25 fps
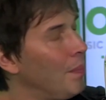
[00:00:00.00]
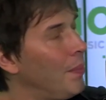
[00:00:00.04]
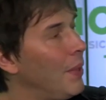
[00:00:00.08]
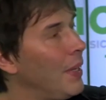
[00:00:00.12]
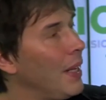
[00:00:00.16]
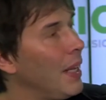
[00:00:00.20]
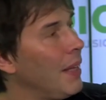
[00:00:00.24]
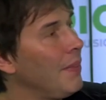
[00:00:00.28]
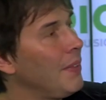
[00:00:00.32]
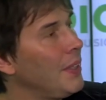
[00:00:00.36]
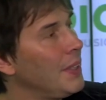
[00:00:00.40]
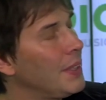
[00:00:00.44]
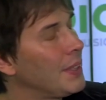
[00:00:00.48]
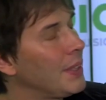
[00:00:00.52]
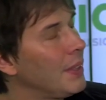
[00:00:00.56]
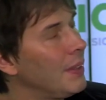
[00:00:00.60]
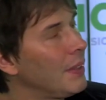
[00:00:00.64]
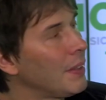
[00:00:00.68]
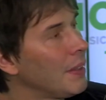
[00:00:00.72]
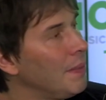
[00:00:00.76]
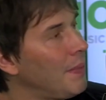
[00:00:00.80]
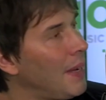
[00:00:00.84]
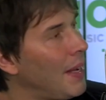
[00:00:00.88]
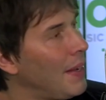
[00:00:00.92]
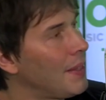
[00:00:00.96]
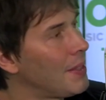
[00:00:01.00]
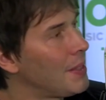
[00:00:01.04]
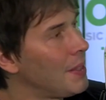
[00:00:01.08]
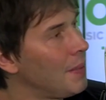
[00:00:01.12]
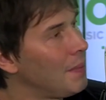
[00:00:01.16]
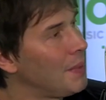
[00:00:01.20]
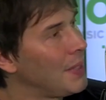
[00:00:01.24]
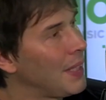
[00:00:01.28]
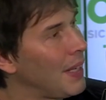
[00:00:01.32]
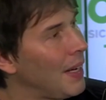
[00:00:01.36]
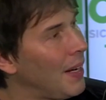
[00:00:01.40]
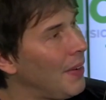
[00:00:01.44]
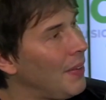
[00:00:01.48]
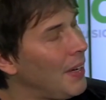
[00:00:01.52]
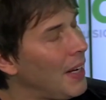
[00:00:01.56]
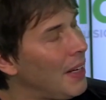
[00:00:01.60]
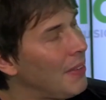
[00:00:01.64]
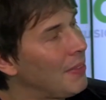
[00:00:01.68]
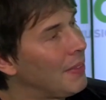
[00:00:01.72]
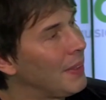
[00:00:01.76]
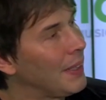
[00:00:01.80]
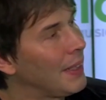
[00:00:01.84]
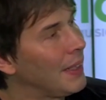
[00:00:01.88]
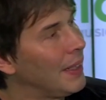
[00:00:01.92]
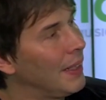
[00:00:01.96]
But if you talk about sub-Saharan
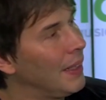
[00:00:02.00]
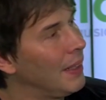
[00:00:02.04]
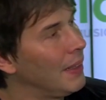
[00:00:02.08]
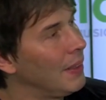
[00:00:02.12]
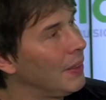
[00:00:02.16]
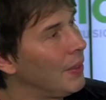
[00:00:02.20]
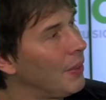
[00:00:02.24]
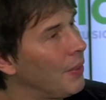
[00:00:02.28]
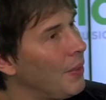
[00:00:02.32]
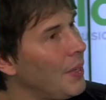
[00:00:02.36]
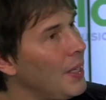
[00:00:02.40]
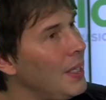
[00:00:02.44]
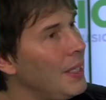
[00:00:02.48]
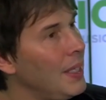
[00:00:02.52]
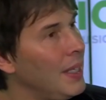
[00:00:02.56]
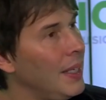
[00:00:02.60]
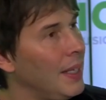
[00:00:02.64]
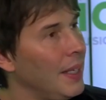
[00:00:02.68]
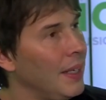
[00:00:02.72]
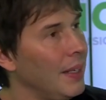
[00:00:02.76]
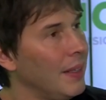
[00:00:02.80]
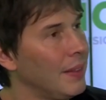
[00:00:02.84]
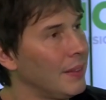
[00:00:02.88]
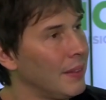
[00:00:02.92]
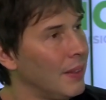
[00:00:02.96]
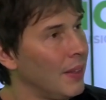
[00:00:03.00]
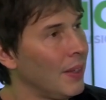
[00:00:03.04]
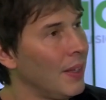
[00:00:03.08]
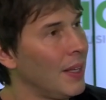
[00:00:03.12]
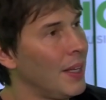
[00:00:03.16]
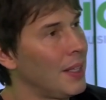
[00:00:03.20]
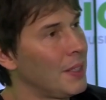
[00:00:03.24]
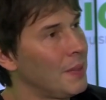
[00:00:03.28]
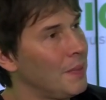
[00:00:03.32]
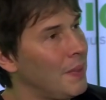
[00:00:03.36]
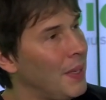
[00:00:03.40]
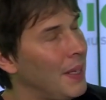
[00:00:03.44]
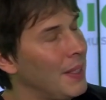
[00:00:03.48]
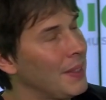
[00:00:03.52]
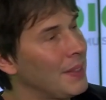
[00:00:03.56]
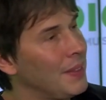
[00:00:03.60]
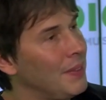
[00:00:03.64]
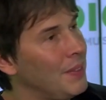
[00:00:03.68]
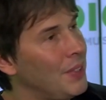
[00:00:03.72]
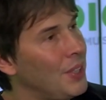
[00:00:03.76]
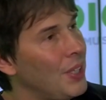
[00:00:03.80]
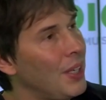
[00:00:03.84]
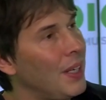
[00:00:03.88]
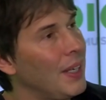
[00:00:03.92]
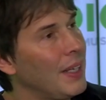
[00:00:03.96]
Africa or India or large parts
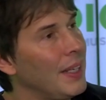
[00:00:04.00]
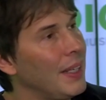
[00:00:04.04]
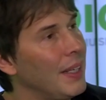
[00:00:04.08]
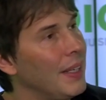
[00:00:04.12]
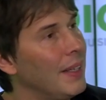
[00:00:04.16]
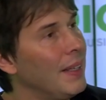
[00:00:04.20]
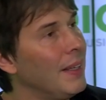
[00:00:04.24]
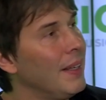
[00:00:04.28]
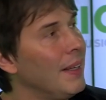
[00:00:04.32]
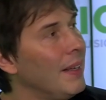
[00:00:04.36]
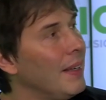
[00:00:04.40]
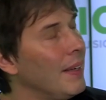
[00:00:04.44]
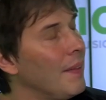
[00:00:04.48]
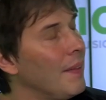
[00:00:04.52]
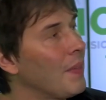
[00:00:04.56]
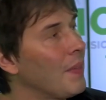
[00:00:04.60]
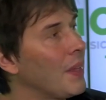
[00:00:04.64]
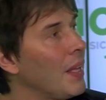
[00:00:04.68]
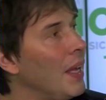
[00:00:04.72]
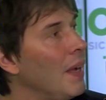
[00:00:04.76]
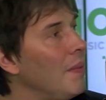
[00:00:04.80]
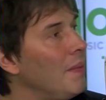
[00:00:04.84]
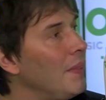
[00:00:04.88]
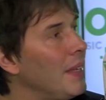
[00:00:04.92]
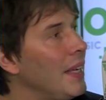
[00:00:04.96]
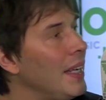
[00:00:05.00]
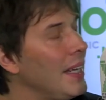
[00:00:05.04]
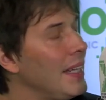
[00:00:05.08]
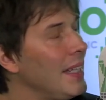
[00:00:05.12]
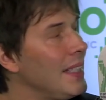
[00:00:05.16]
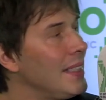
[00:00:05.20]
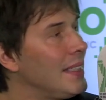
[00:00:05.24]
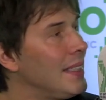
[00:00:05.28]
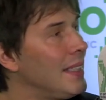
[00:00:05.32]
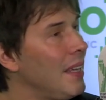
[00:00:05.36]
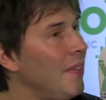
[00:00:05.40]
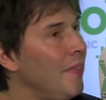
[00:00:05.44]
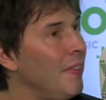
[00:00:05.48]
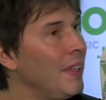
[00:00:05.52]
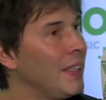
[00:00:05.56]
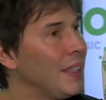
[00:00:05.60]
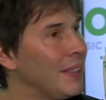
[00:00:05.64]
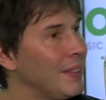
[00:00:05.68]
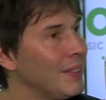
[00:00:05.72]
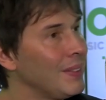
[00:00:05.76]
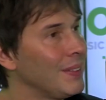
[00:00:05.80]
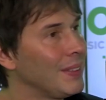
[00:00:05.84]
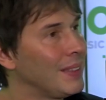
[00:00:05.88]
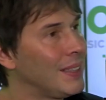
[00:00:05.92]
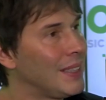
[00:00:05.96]
of China, it is
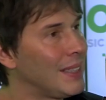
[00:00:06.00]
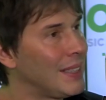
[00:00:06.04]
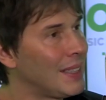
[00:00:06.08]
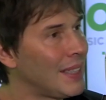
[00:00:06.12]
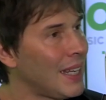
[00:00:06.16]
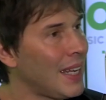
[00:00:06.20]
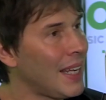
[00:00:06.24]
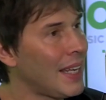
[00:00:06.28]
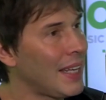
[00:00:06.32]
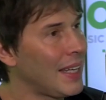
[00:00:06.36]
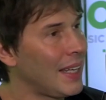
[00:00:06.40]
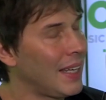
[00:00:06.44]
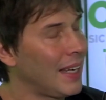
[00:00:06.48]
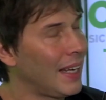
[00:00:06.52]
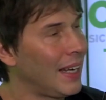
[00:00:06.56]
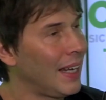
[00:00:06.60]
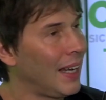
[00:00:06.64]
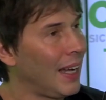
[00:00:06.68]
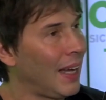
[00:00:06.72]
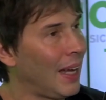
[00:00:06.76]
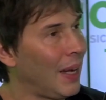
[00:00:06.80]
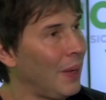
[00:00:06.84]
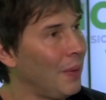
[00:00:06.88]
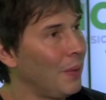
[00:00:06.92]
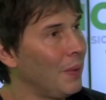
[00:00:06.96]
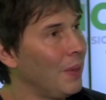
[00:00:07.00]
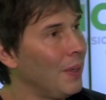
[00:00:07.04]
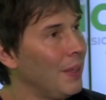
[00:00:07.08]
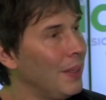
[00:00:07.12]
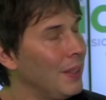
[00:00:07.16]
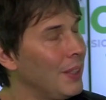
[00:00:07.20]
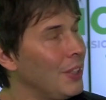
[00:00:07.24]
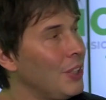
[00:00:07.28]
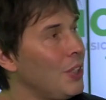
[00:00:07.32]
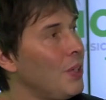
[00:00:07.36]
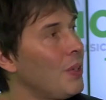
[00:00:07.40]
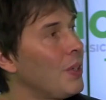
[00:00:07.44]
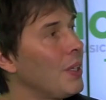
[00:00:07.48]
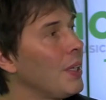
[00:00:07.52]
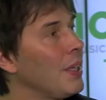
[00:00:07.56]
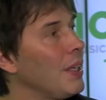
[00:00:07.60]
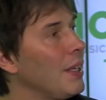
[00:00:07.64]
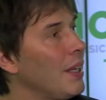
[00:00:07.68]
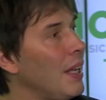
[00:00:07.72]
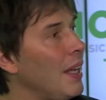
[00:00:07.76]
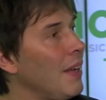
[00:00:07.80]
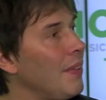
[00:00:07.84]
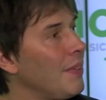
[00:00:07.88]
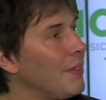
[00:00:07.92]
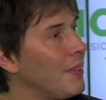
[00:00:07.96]
difficult to see how you
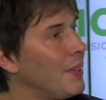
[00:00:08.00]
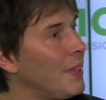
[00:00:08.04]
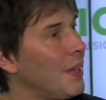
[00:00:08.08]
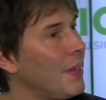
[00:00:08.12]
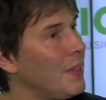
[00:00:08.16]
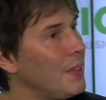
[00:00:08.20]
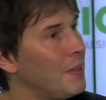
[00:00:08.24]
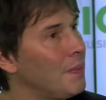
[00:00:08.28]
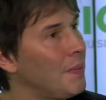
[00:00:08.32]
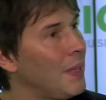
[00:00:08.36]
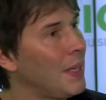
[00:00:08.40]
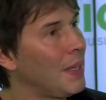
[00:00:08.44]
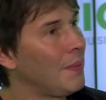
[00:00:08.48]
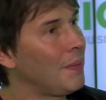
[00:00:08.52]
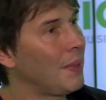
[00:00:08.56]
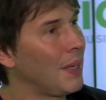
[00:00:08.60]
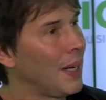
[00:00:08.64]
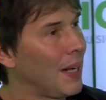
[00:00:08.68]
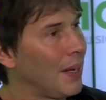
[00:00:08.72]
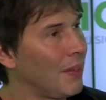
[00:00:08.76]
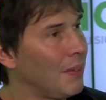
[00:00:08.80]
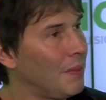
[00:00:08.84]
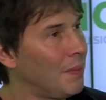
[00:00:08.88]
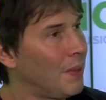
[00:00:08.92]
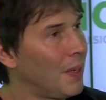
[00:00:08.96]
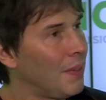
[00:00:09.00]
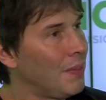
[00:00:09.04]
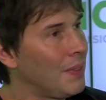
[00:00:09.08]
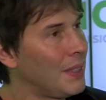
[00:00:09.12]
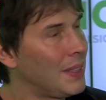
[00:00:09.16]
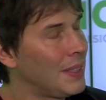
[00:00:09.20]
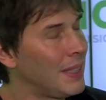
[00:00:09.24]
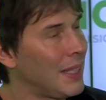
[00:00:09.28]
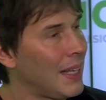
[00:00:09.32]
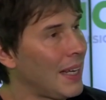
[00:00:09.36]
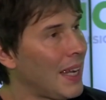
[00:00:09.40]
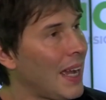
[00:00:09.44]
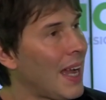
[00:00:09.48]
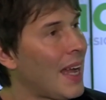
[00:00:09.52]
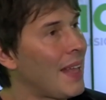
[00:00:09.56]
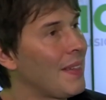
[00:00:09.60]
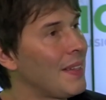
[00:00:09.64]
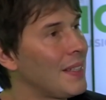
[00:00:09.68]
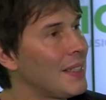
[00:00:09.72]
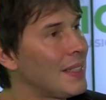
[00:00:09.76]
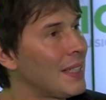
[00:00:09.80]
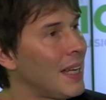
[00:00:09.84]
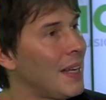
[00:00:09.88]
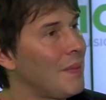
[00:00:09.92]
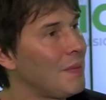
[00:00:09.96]
can lift those people out of poverty at
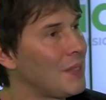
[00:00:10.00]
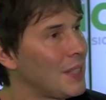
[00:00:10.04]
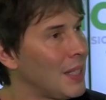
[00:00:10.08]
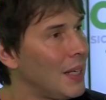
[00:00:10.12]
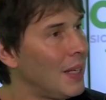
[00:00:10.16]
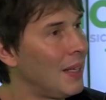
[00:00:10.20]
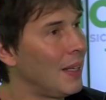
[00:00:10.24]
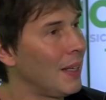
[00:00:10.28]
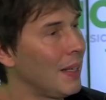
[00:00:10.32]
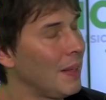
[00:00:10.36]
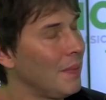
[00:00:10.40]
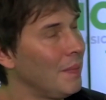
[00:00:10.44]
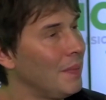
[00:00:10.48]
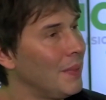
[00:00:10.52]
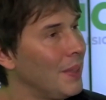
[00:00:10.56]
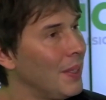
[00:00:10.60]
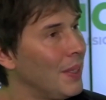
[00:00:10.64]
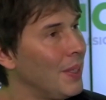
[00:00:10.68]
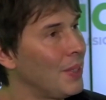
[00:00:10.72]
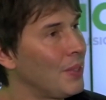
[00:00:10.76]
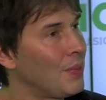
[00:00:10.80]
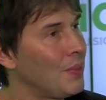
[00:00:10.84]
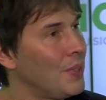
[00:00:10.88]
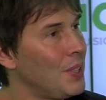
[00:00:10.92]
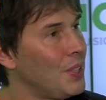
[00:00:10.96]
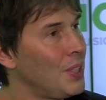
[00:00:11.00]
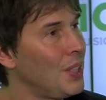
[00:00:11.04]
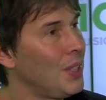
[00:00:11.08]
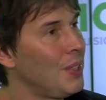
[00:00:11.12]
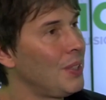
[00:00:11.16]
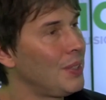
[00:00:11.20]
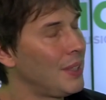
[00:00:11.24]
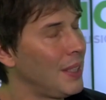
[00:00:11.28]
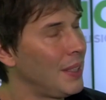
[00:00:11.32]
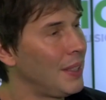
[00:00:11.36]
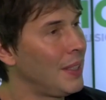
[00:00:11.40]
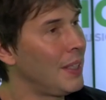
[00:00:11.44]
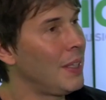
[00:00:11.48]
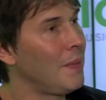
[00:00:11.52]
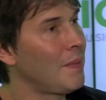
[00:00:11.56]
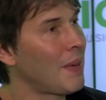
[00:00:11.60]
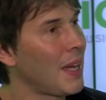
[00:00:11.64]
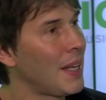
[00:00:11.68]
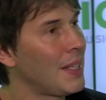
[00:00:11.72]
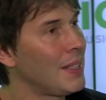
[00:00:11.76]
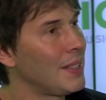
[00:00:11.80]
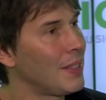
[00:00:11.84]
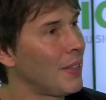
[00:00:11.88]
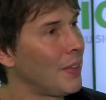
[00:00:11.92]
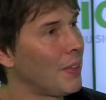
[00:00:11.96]
the same time as reducing the
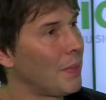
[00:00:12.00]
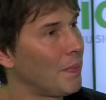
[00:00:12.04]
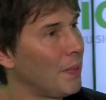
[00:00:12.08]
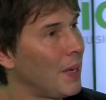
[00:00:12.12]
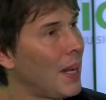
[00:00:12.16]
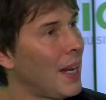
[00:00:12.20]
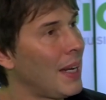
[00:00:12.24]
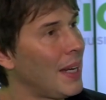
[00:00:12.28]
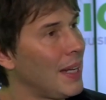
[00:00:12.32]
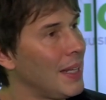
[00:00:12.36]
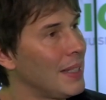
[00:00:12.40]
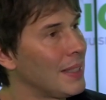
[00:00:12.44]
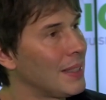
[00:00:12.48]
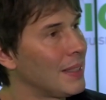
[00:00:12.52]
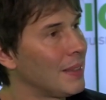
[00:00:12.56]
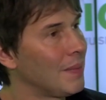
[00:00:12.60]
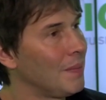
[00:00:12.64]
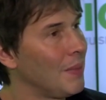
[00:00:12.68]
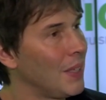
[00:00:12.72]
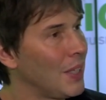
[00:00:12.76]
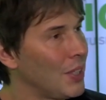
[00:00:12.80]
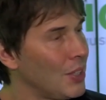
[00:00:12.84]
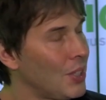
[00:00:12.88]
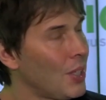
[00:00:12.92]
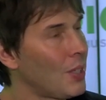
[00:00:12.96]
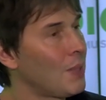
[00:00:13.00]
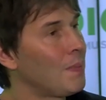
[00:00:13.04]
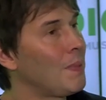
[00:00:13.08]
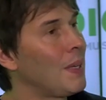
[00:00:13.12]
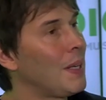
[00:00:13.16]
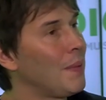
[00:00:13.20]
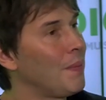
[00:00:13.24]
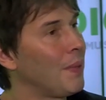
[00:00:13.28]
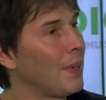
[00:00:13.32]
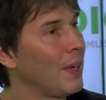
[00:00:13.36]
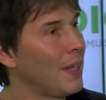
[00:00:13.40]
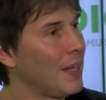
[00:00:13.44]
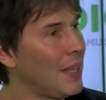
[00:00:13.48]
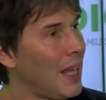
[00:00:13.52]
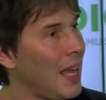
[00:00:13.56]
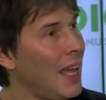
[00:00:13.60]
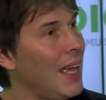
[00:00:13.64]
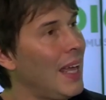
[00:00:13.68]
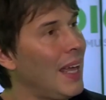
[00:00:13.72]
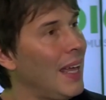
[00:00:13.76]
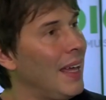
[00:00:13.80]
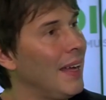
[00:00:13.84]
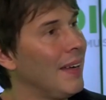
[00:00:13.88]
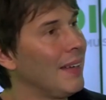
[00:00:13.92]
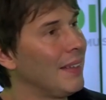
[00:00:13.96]
demands on the planet, because those people are
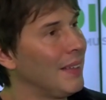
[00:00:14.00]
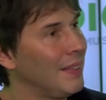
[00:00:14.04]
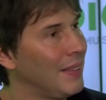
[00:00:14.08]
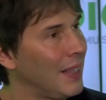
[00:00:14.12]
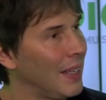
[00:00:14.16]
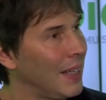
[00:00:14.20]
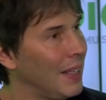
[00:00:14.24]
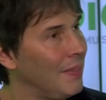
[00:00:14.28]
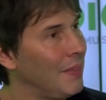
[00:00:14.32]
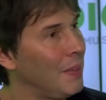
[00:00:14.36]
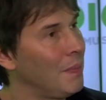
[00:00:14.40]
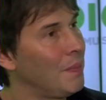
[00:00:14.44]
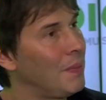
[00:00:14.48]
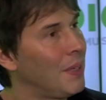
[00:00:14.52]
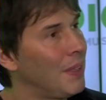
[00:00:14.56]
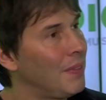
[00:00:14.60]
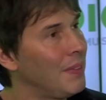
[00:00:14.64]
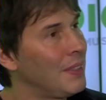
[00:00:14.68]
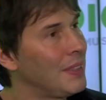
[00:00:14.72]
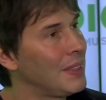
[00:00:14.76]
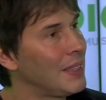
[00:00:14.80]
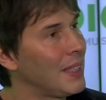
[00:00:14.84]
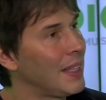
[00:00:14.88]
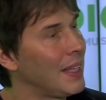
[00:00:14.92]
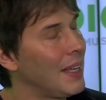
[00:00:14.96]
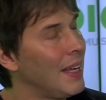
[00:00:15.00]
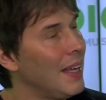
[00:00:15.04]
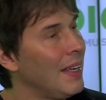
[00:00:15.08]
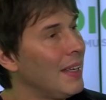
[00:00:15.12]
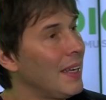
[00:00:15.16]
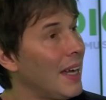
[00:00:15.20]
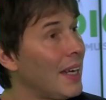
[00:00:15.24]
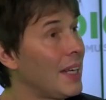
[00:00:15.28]
there and they live in poverty.